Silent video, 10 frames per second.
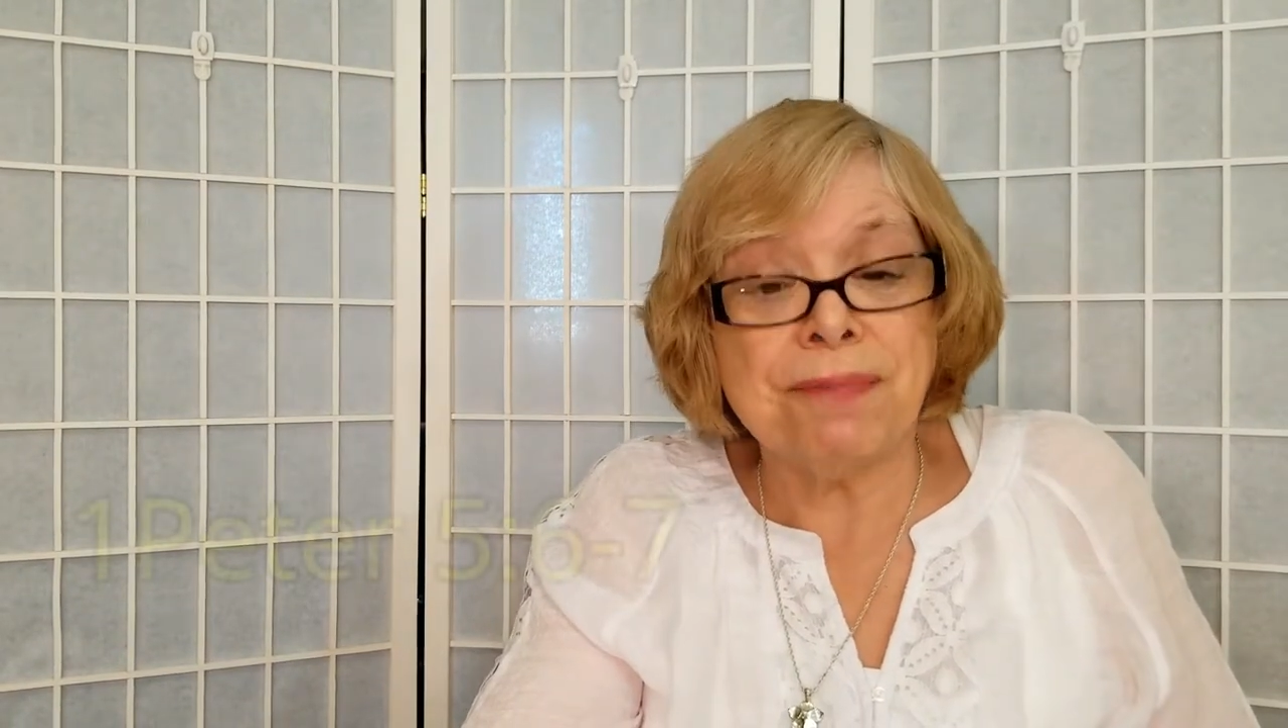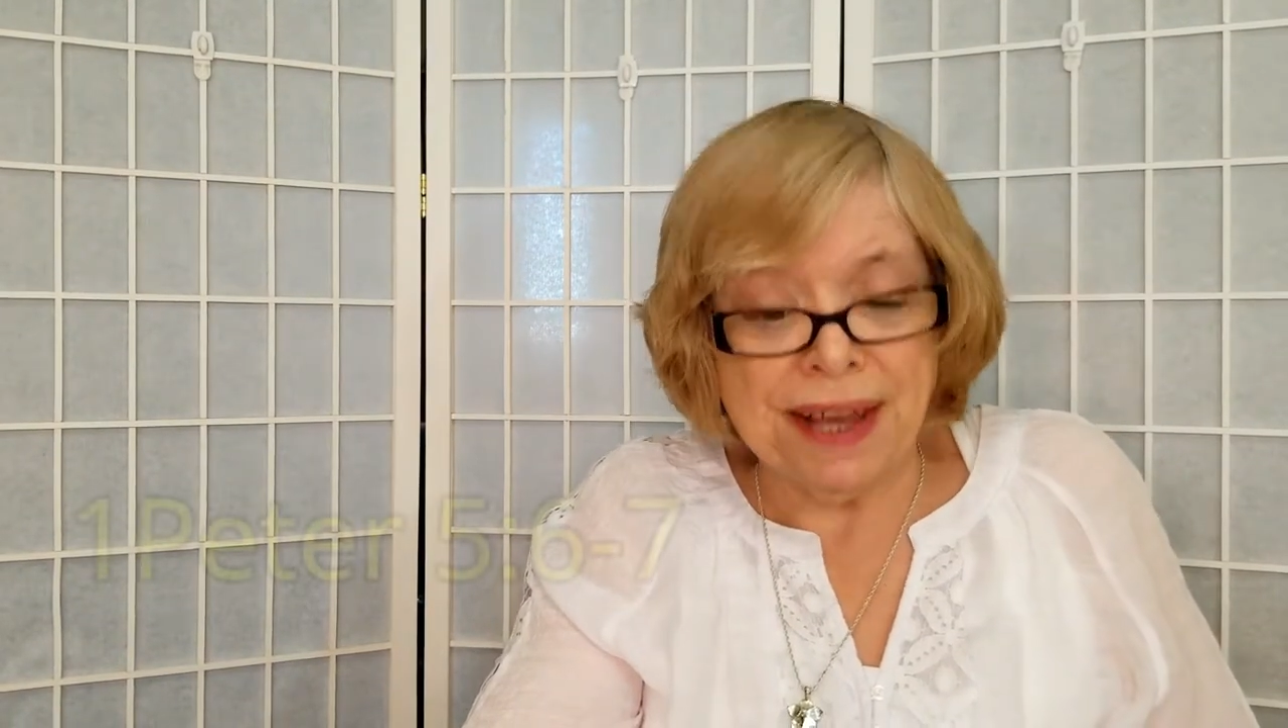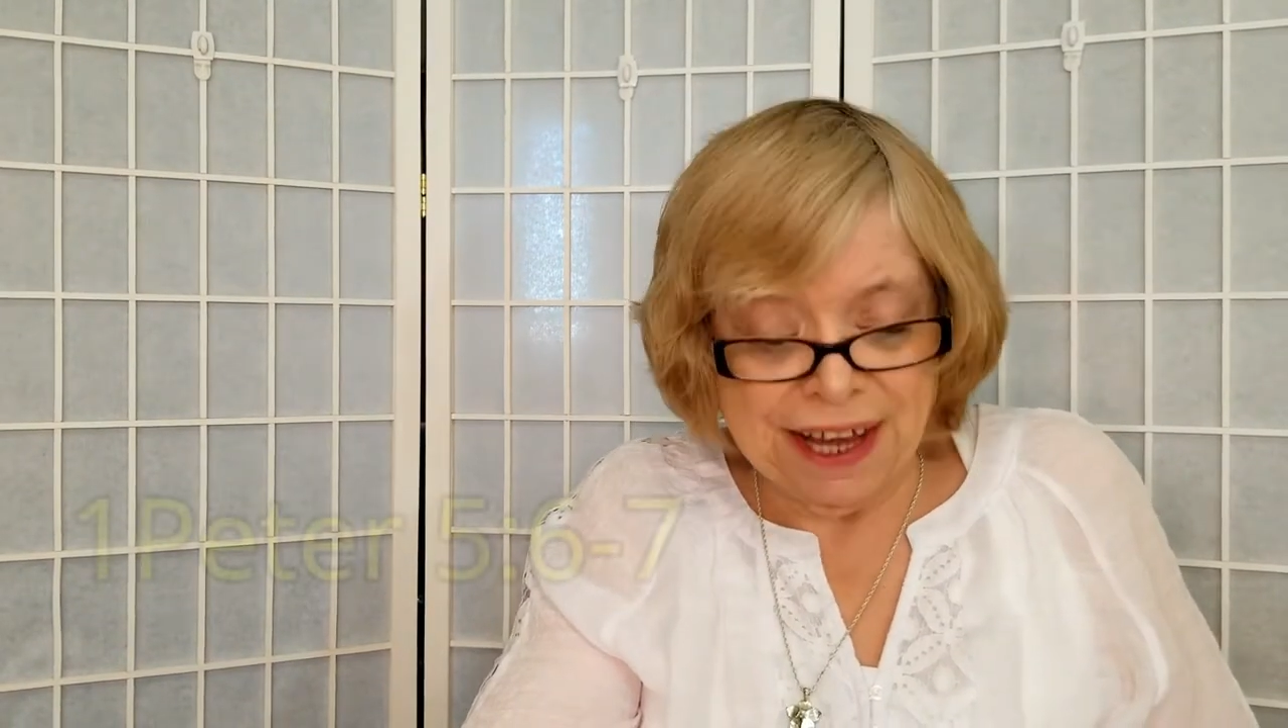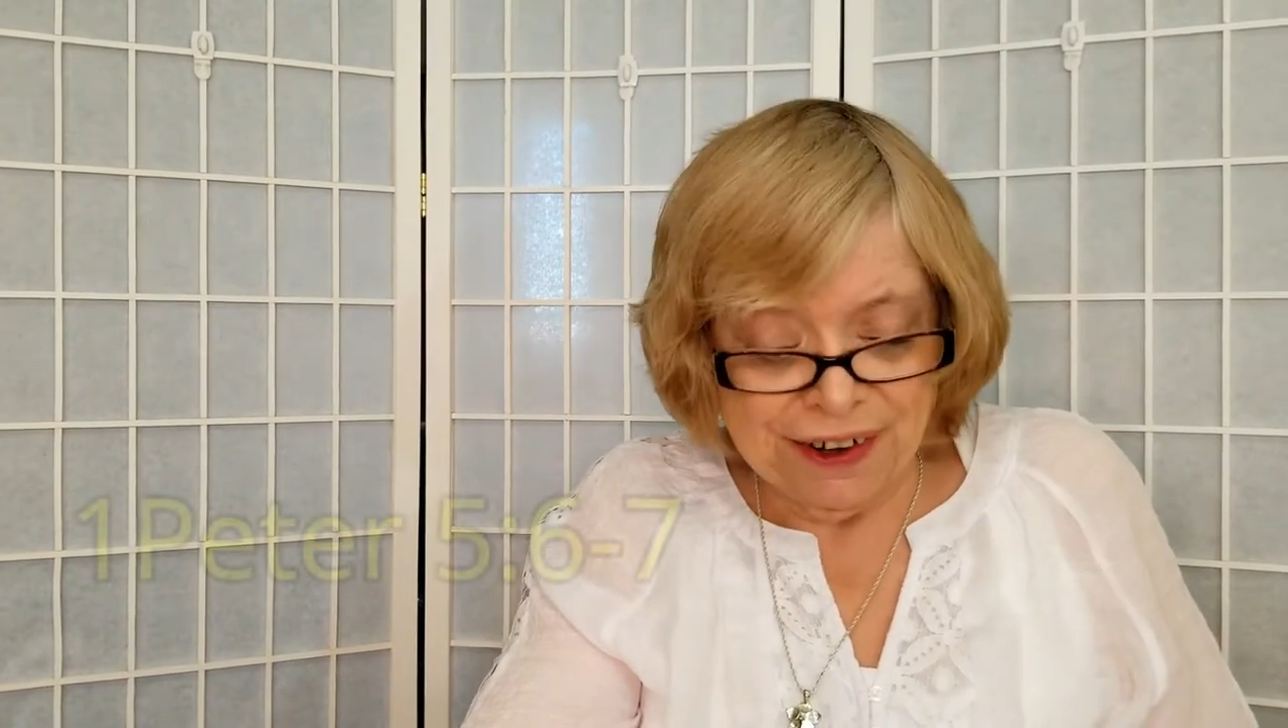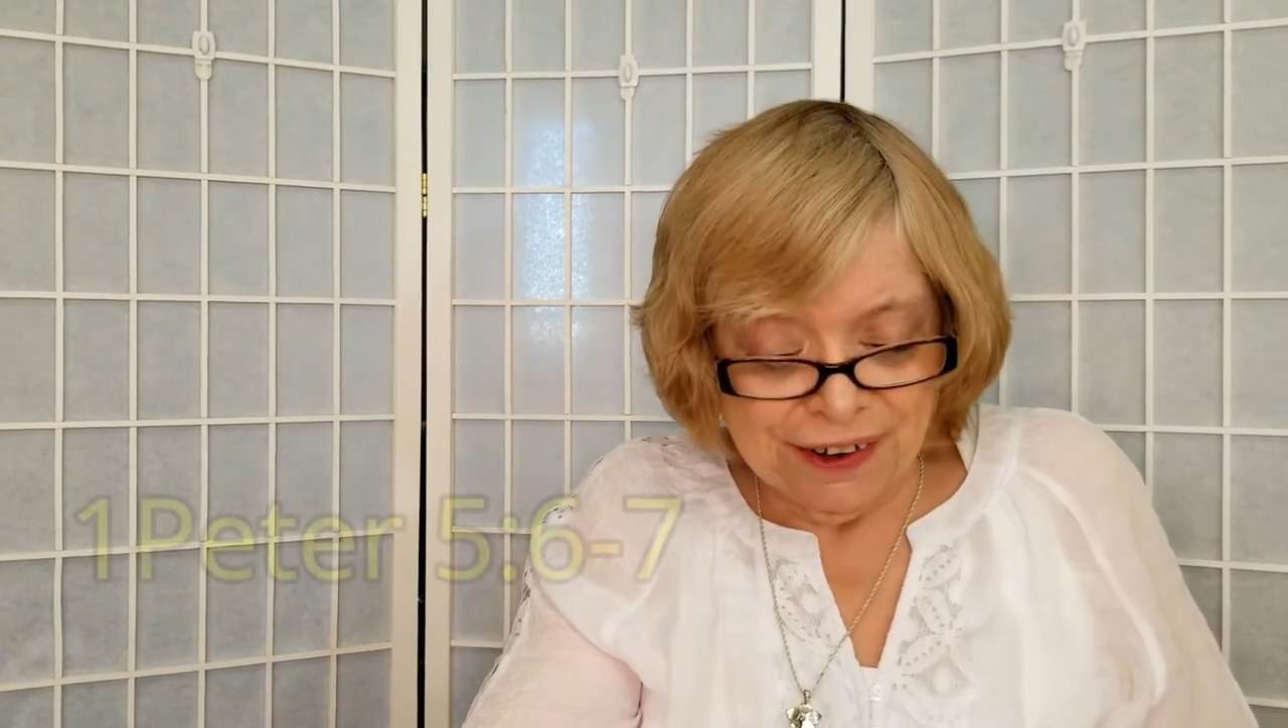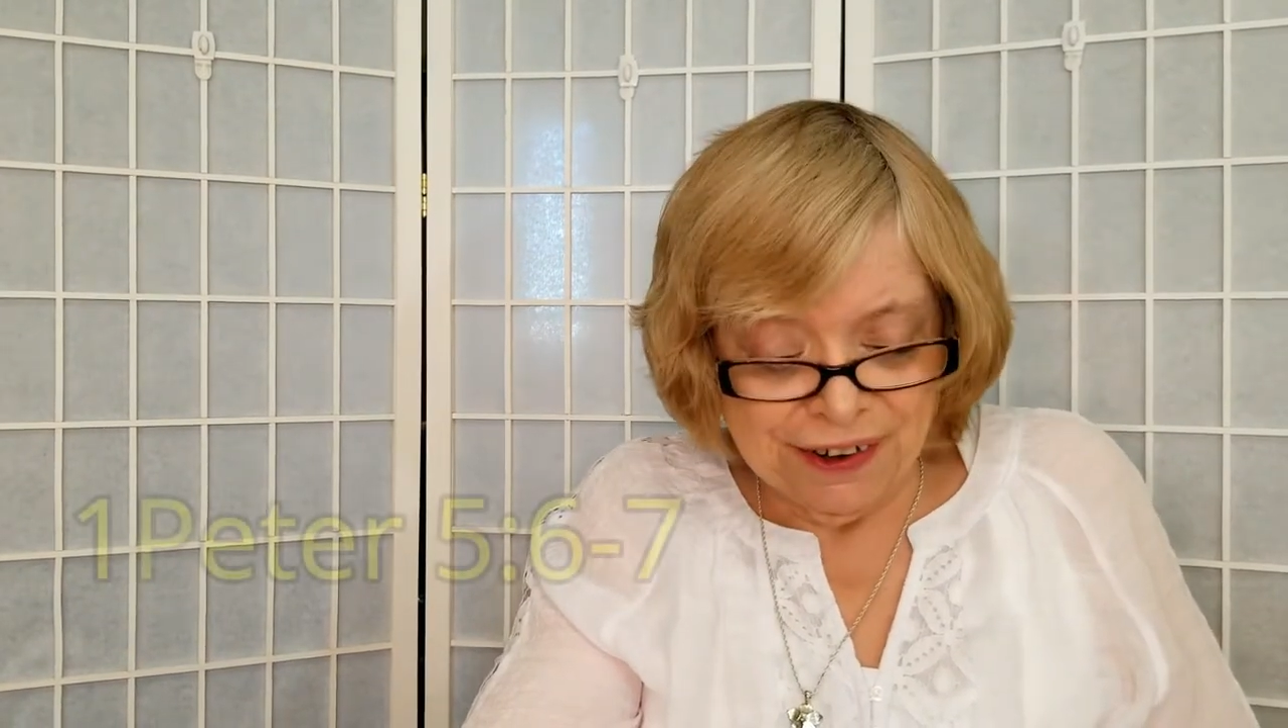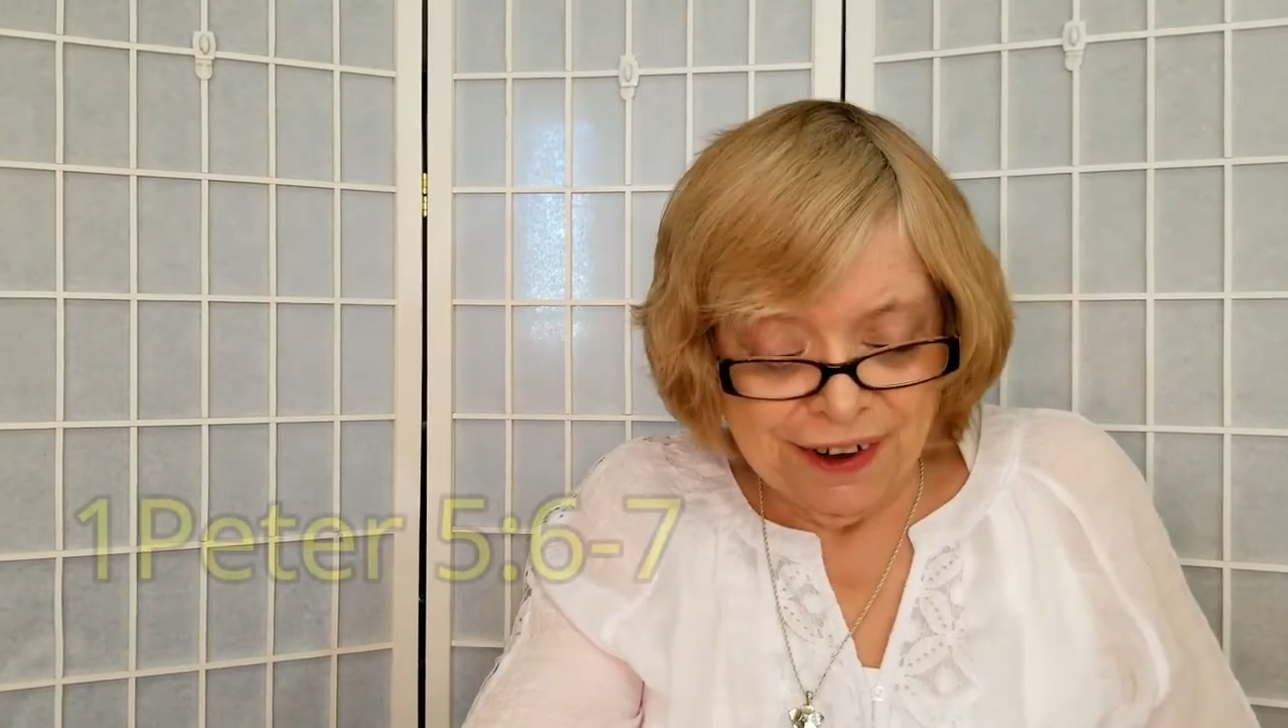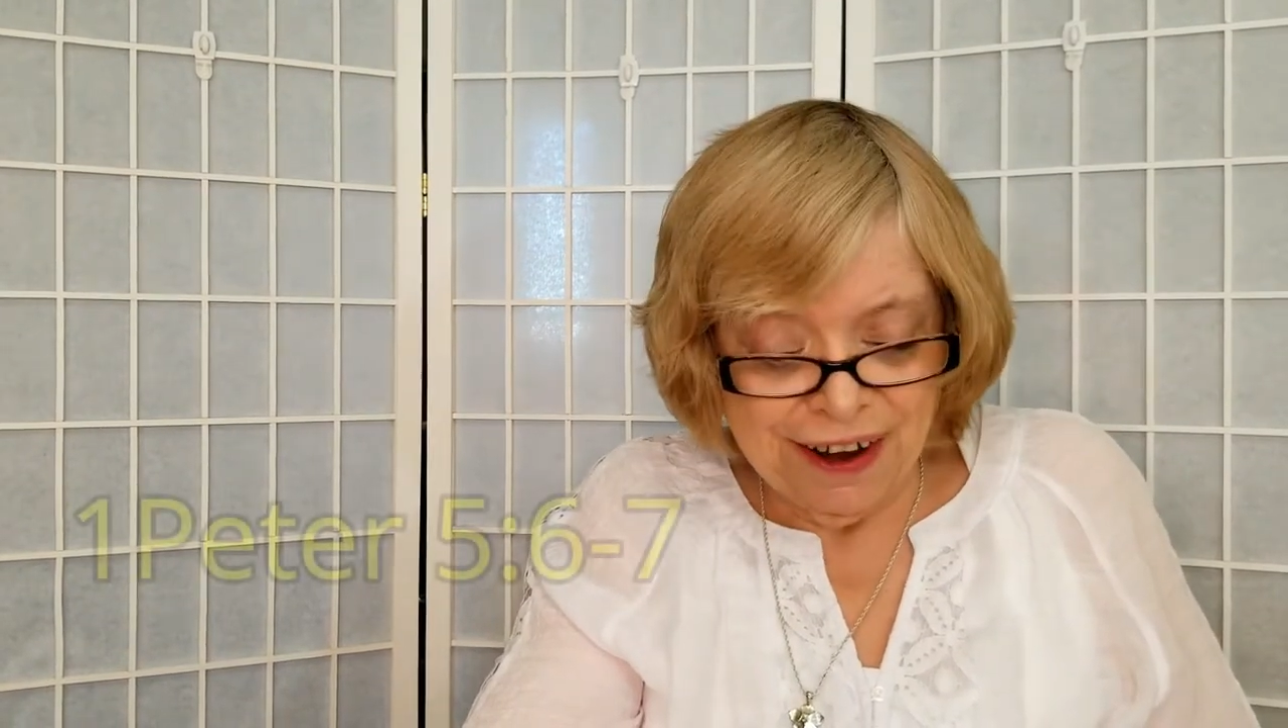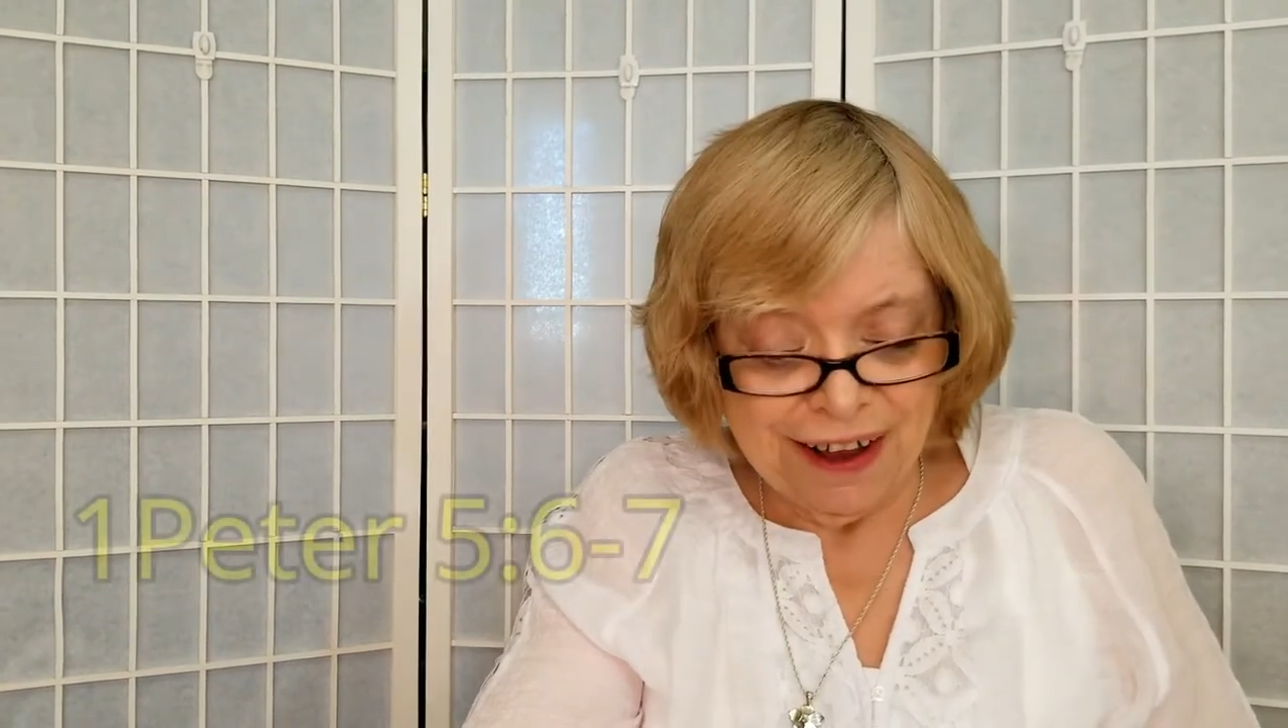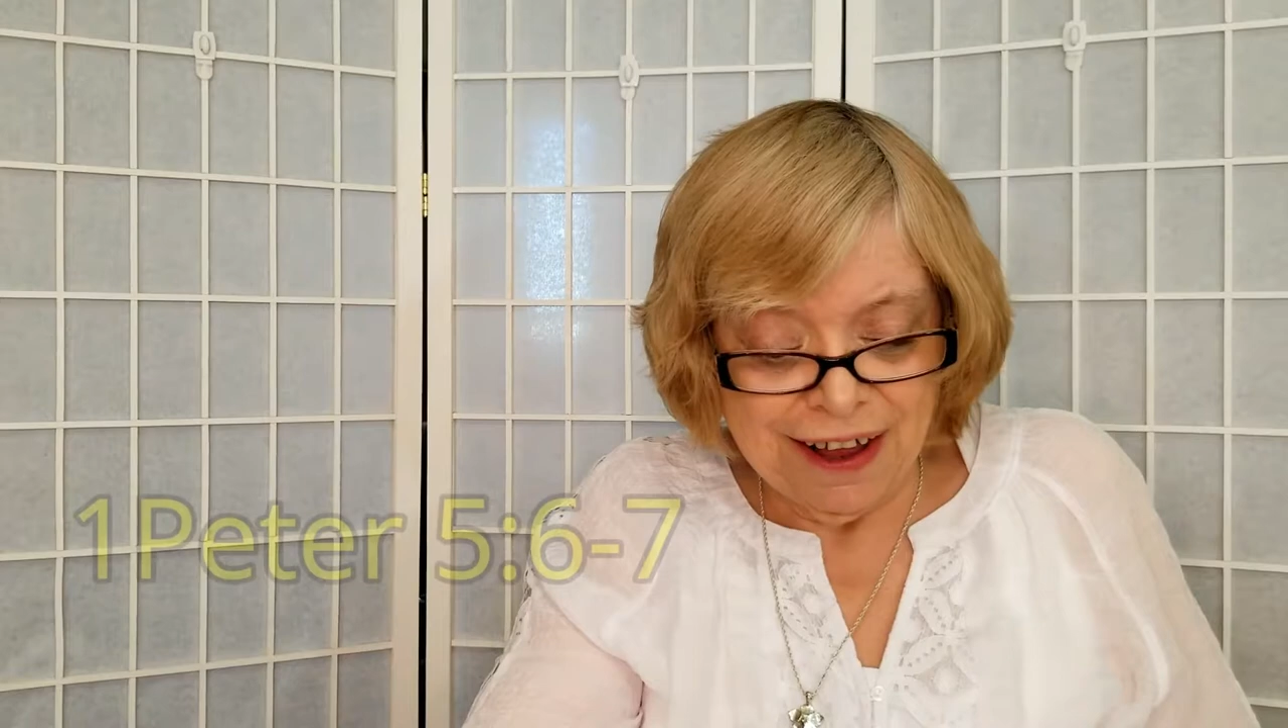Peter